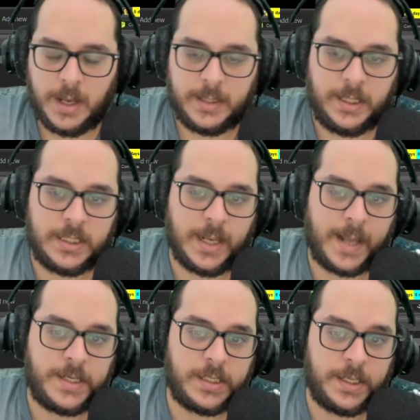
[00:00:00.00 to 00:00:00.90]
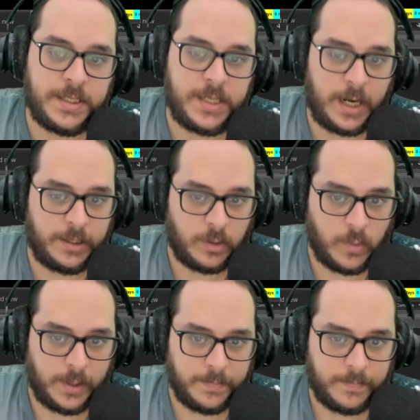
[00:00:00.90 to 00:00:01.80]
Dyslexia is the inserted
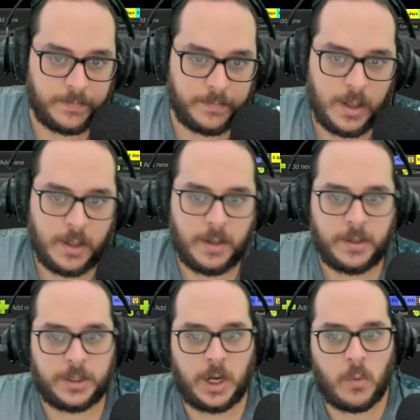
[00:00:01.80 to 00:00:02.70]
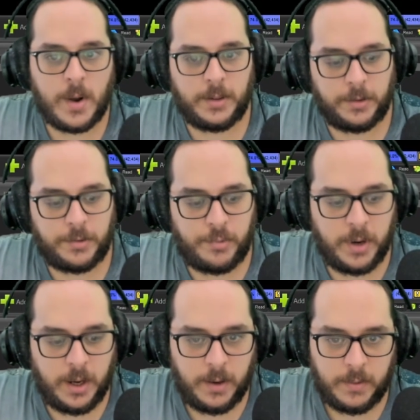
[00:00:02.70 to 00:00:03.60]
one. So I want
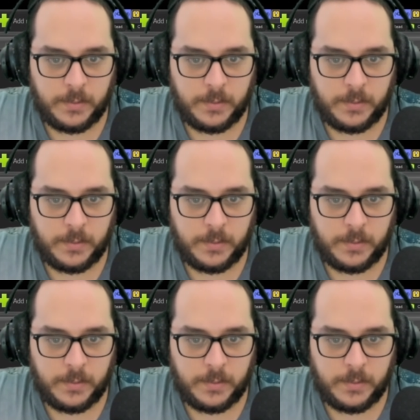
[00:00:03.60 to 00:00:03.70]
3